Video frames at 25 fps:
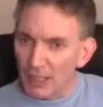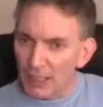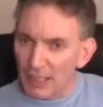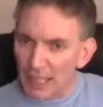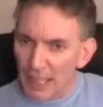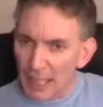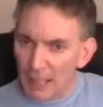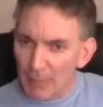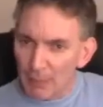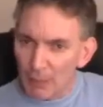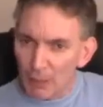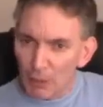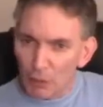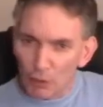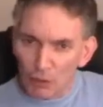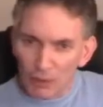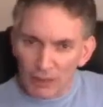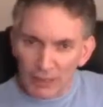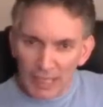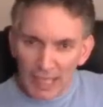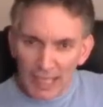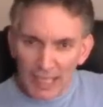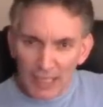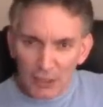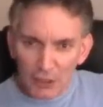the chemical
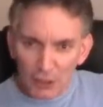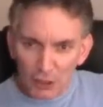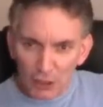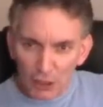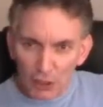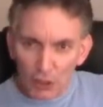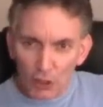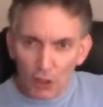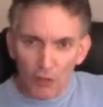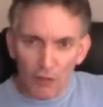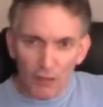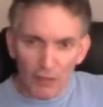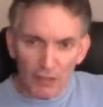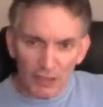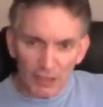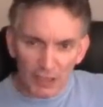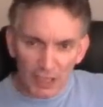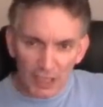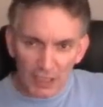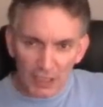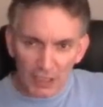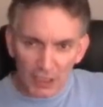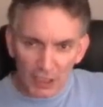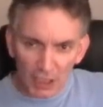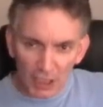nature of
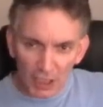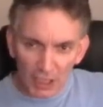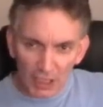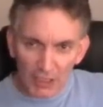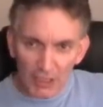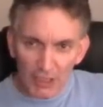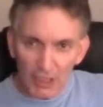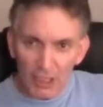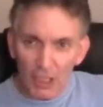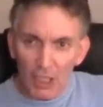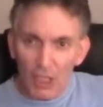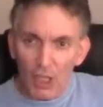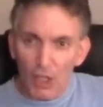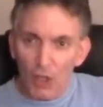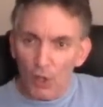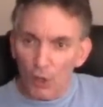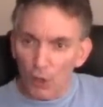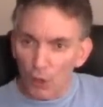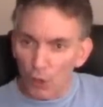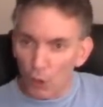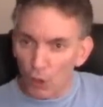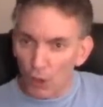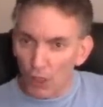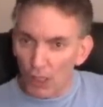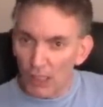acetanilide
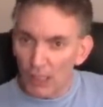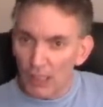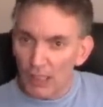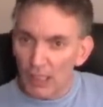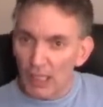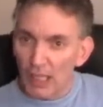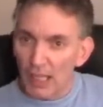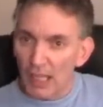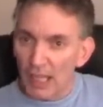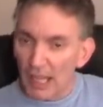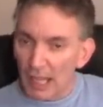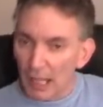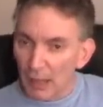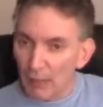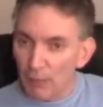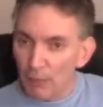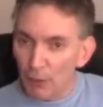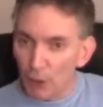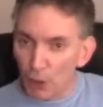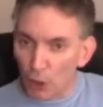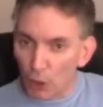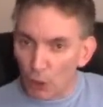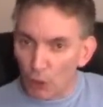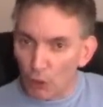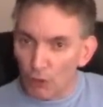or
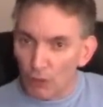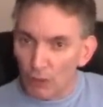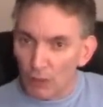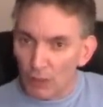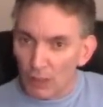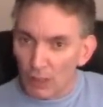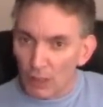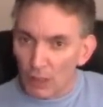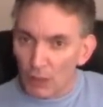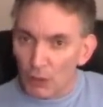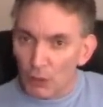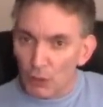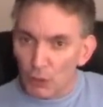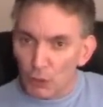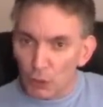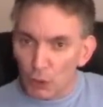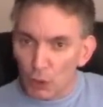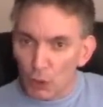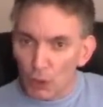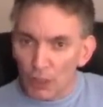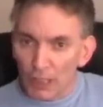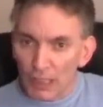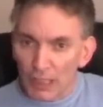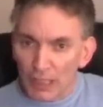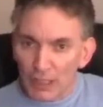ethanol
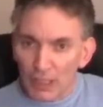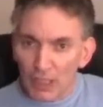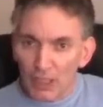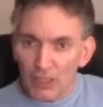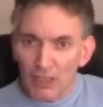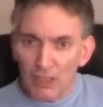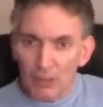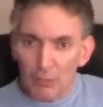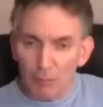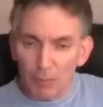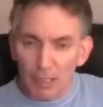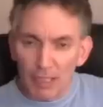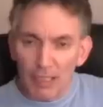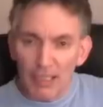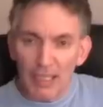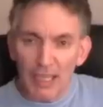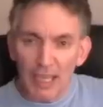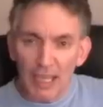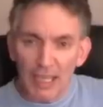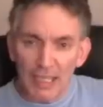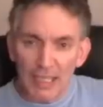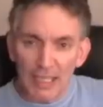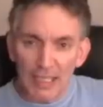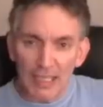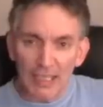truly doesn't
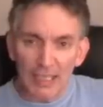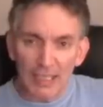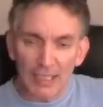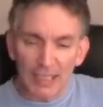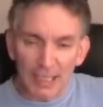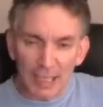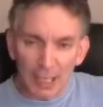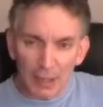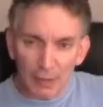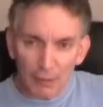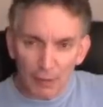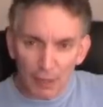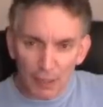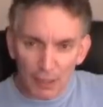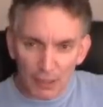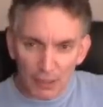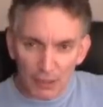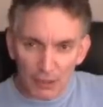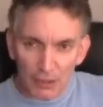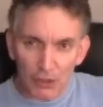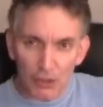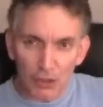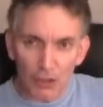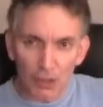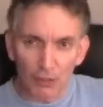make any
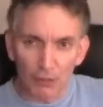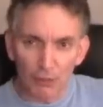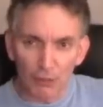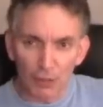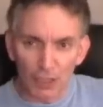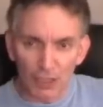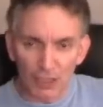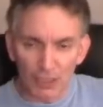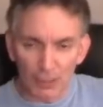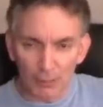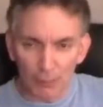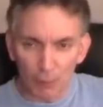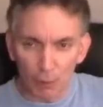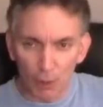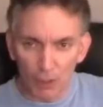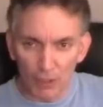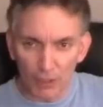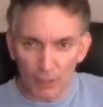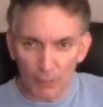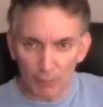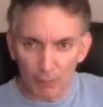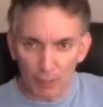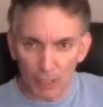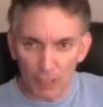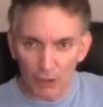difference to the freezing
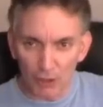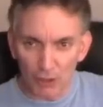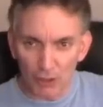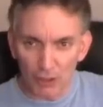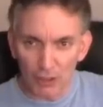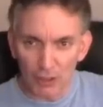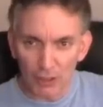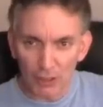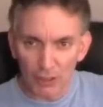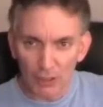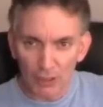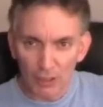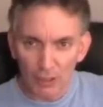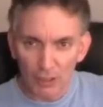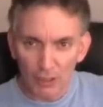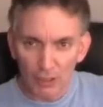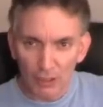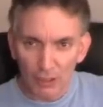point depression,